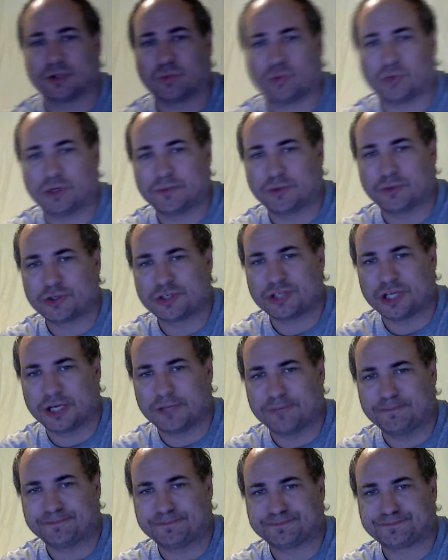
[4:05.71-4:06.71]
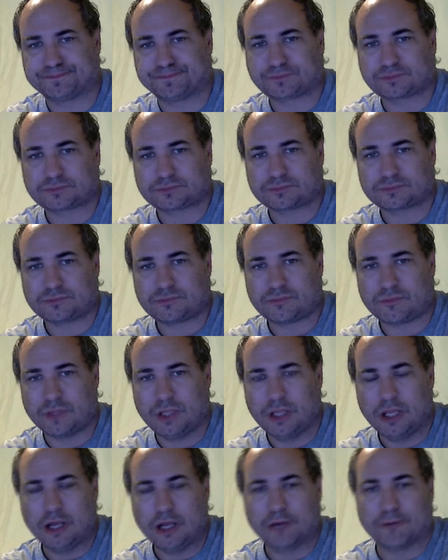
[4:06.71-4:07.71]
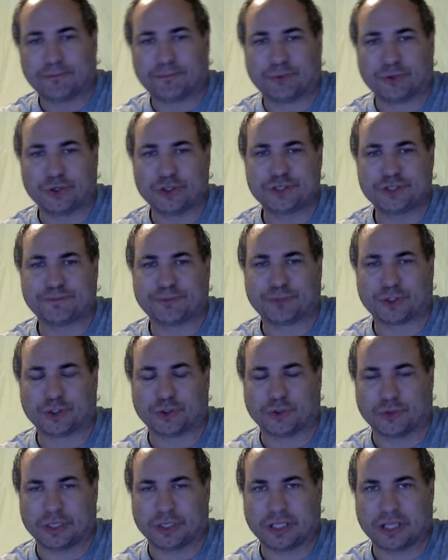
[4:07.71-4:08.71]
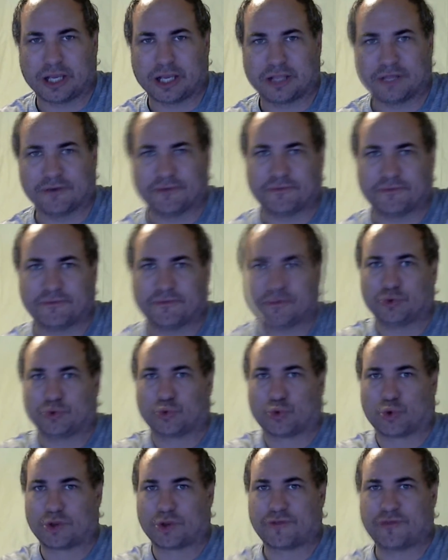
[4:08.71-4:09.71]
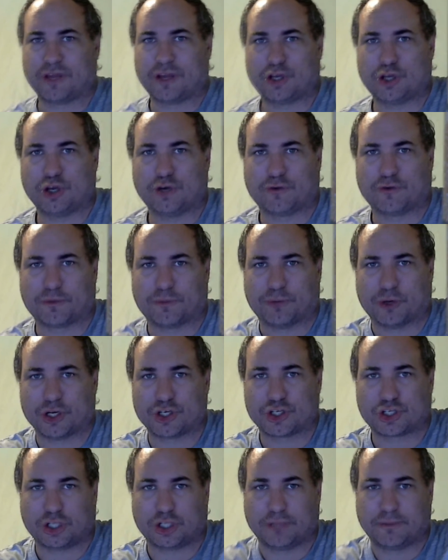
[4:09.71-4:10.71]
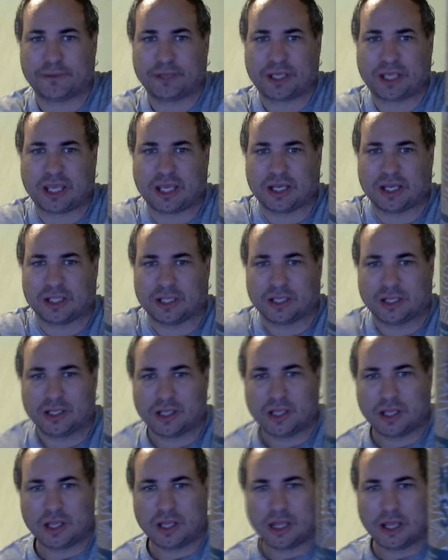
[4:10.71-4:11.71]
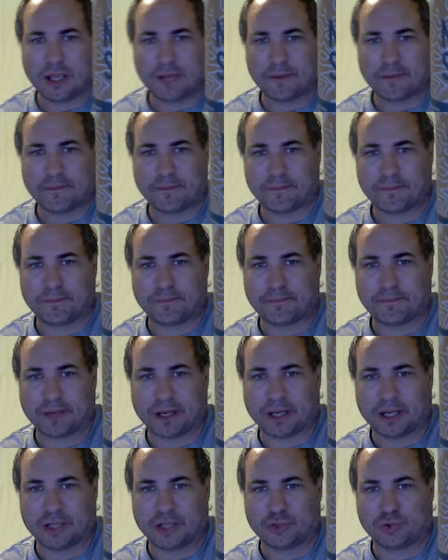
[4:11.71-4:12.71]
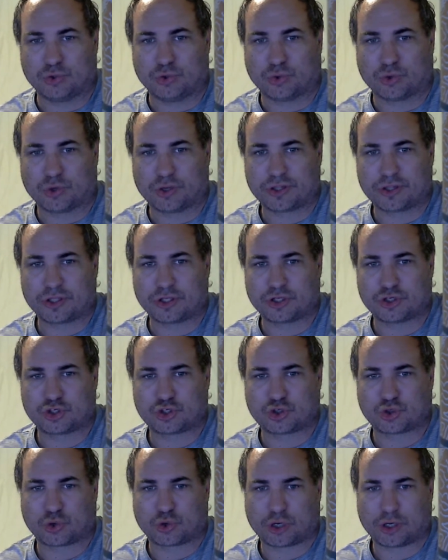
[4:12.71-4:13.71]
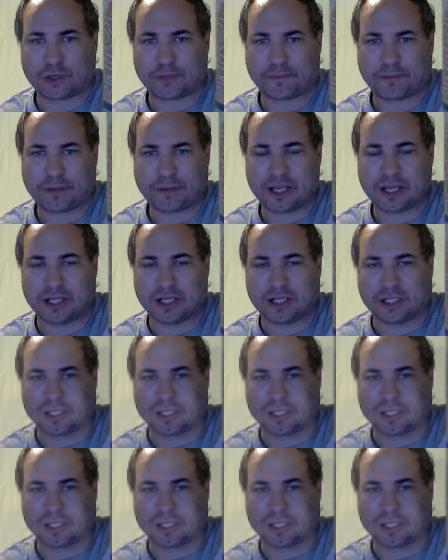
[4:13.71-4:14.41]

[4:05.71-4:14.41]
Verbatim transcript: one more time. Bridge Brewing out of North Vancouver, British Columbia, Canada. Uh, North Shore Pale